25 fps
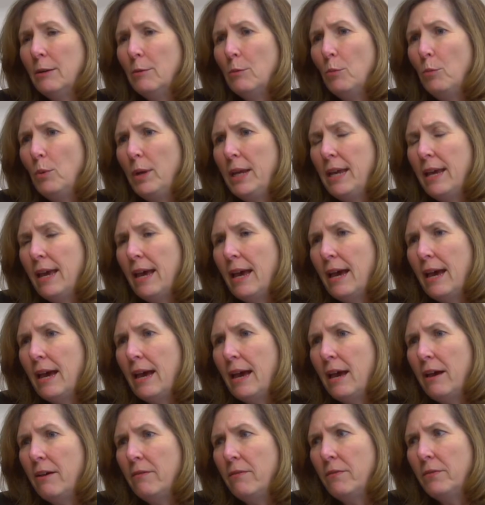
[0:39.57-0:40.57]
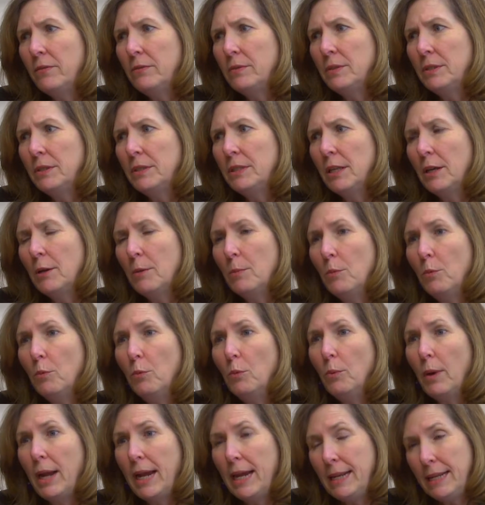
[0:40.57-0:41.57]
We have
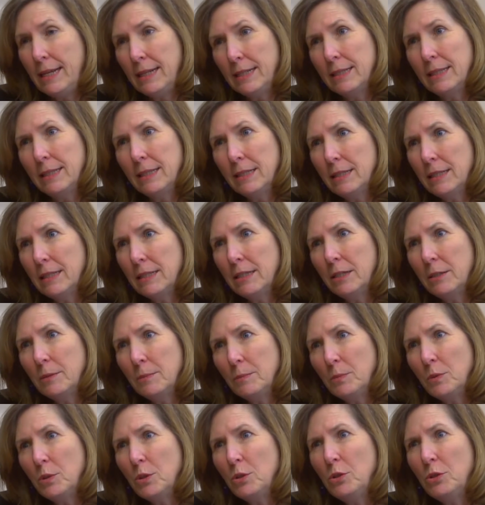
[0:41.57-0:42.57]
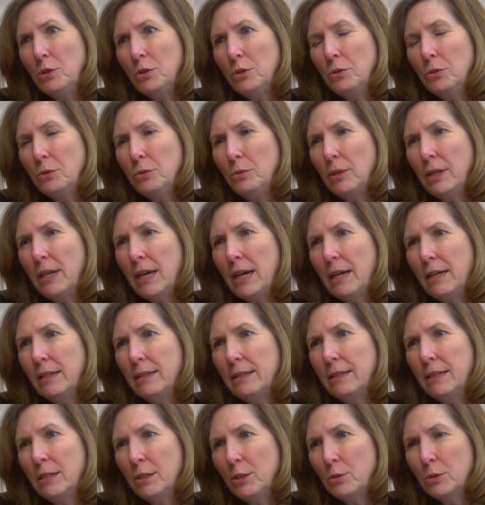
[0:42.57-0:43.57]
some rating systems to
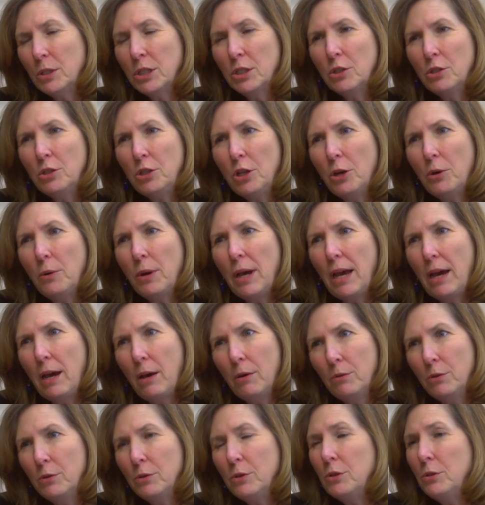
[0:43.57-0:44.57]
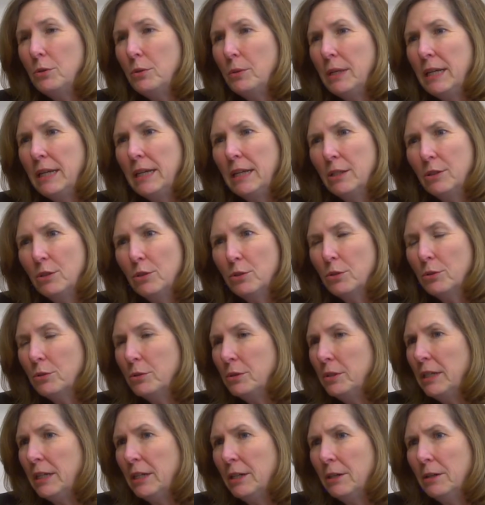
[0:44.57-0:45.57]
let districts know how they're doing in
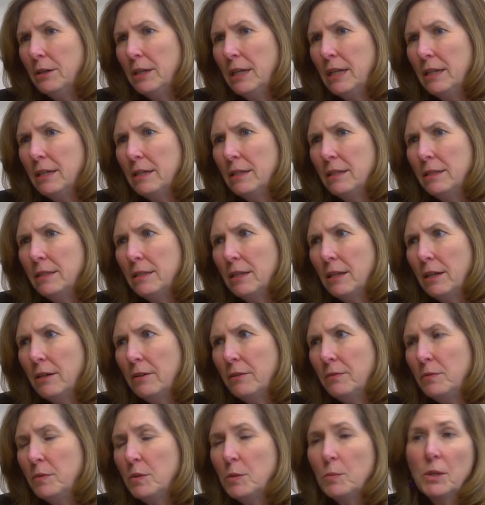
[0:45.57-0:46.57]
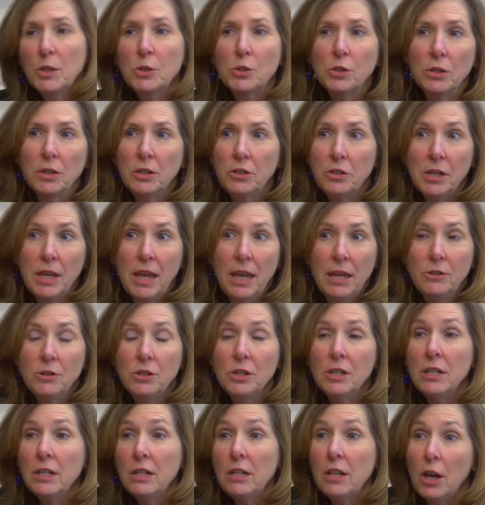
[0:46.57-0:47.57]
certain areas of special
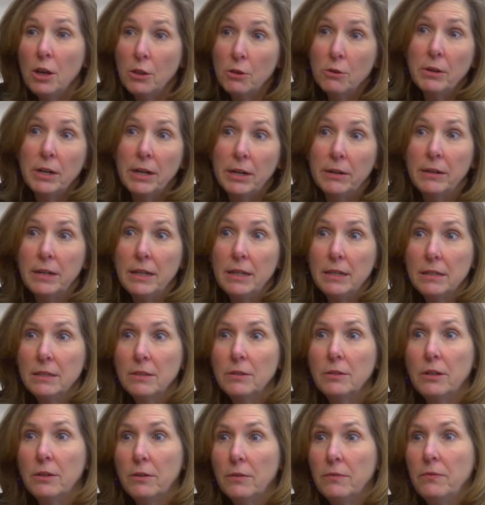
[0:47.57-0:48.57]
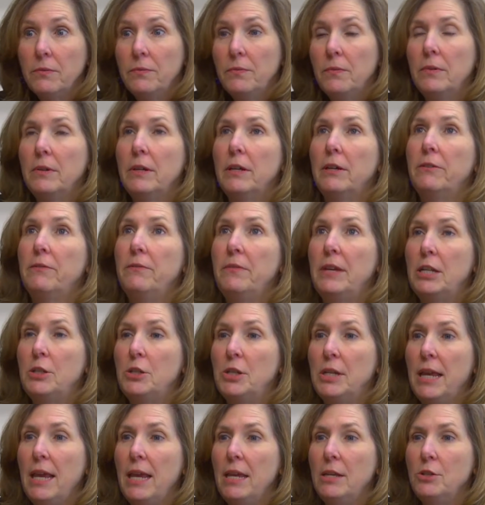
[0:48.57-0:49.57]
education and other areas of
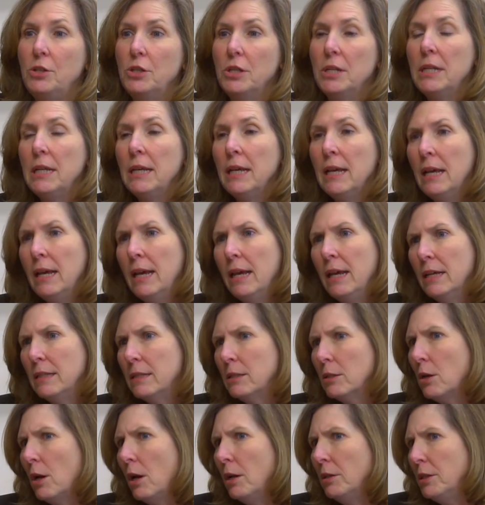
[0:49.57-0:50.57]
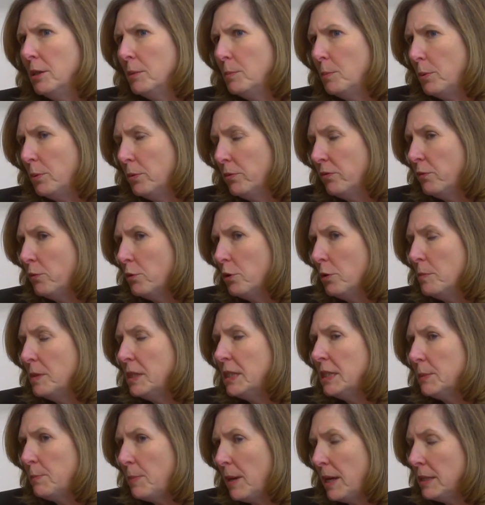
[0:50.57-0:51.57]
education. It's called the
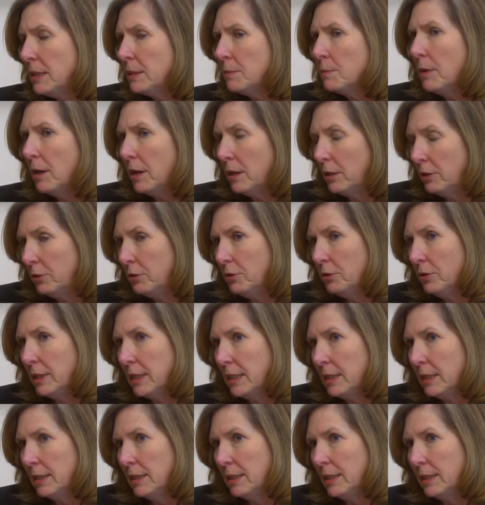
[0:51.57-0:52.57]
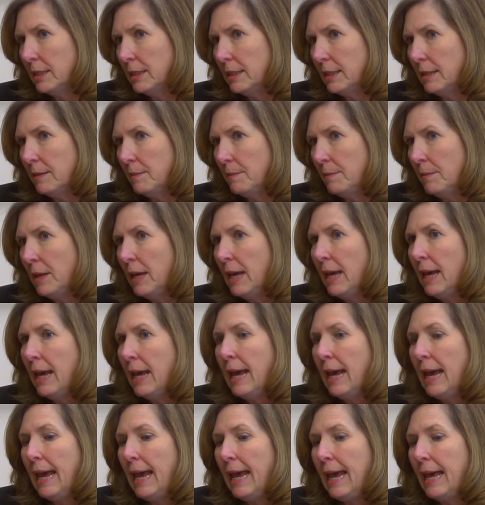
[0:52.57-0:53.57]
Performance-Based Monitoring System.
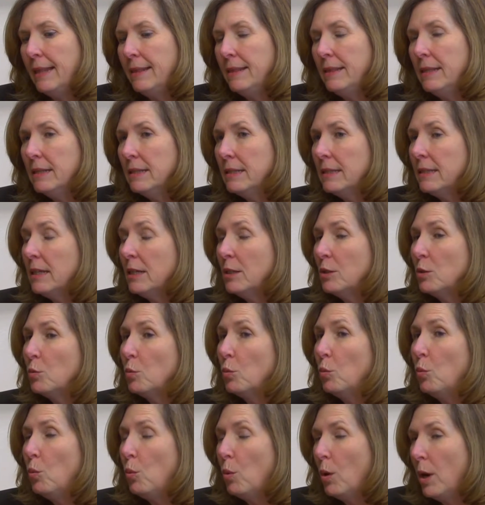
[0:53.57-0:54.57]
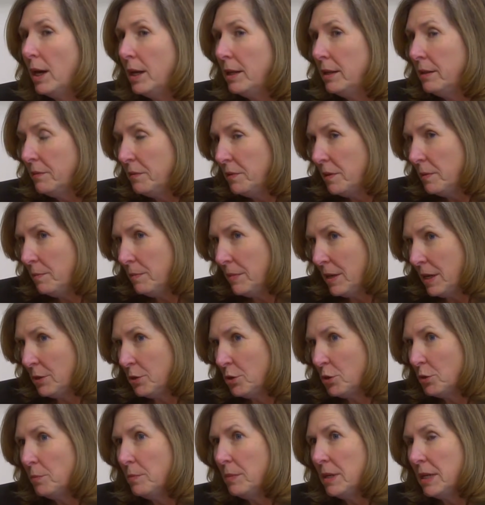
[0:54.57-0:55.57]
And this is one of the
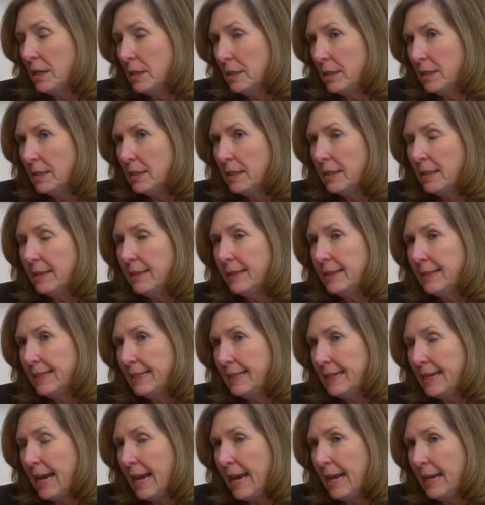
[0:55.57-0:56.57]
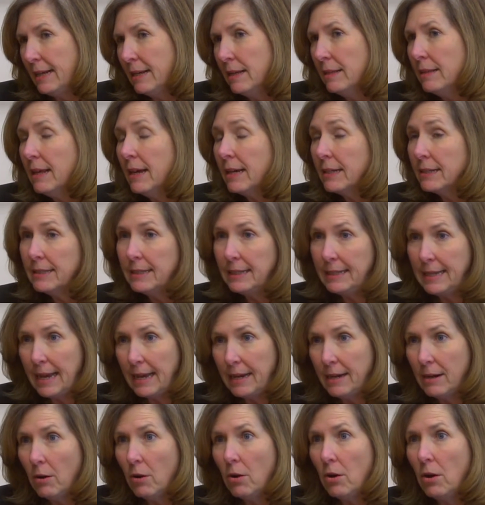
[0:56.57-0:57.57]
measurements that the state collects
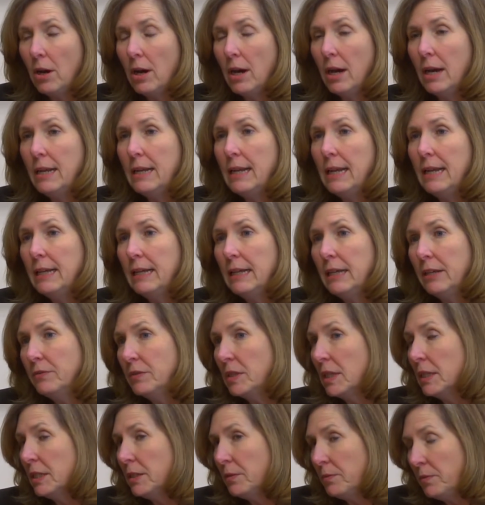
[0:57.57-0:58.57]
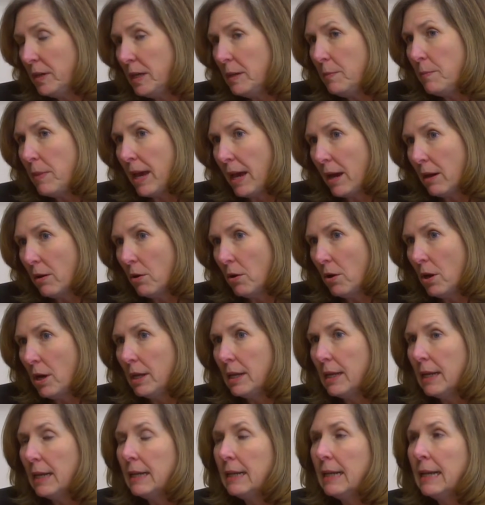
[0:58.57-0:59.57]
data on and gives us feedback
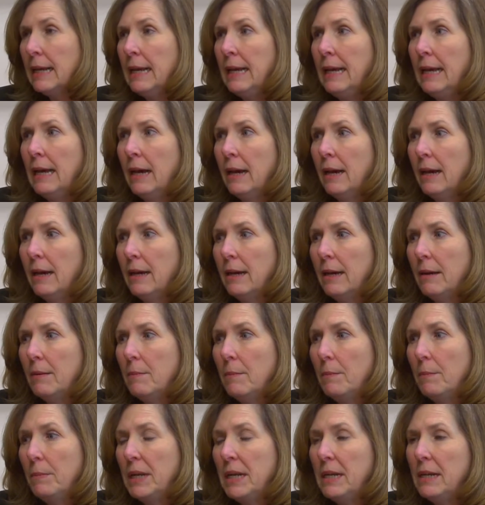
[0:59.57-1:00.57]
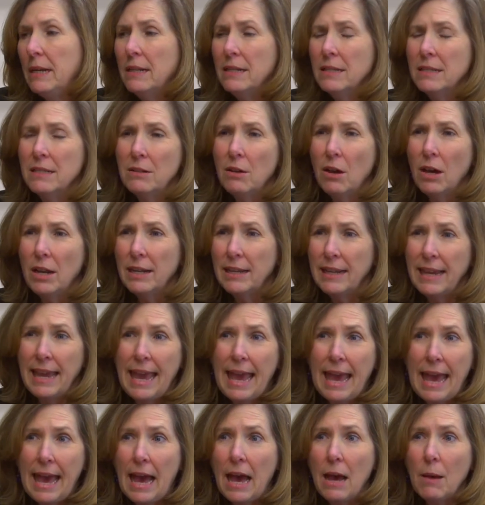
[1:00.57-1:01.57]
on it. But it is not a
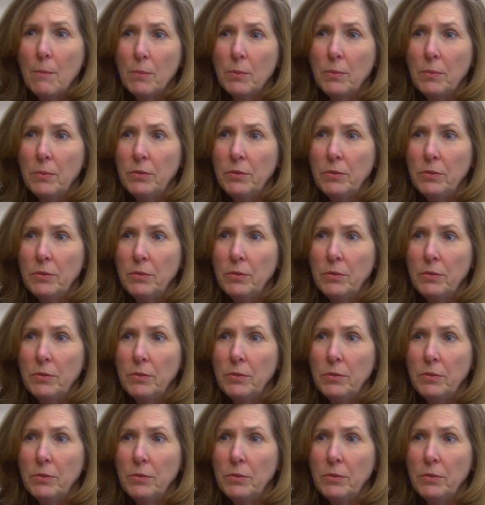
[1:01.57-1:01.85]
cap.